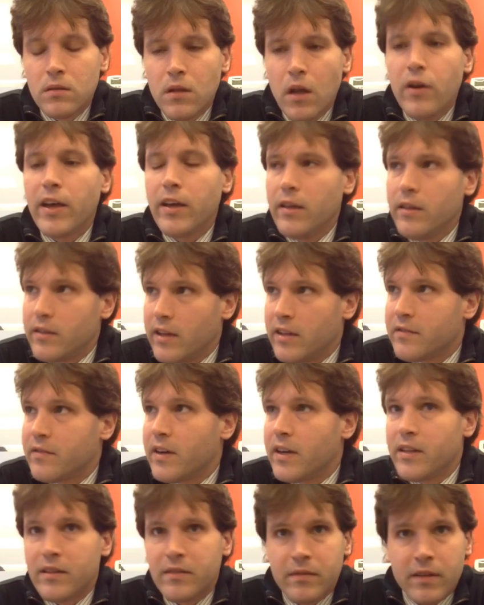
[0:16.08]
Okay, that's
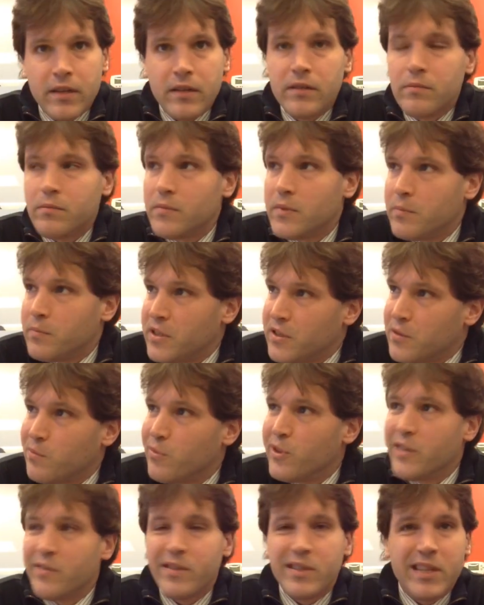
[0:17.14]
fine. That's fine. I'll be as
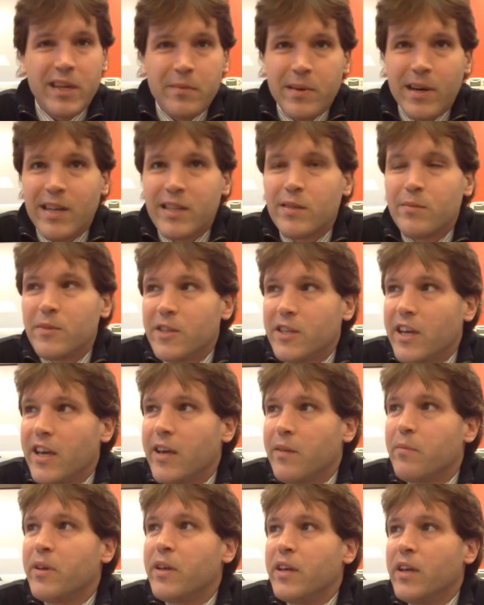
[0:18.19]
brief as I possibly
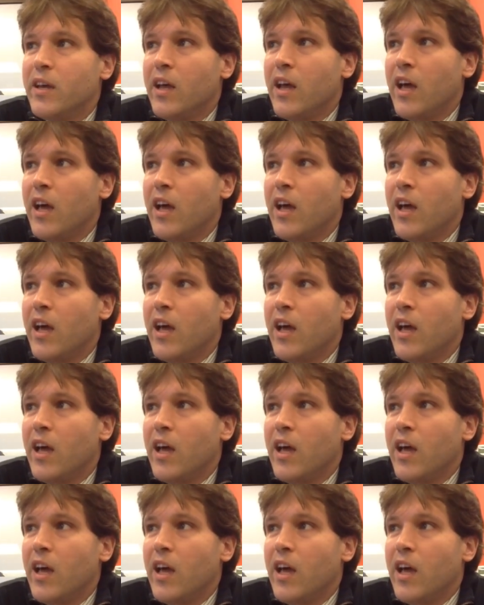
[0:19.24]
can be.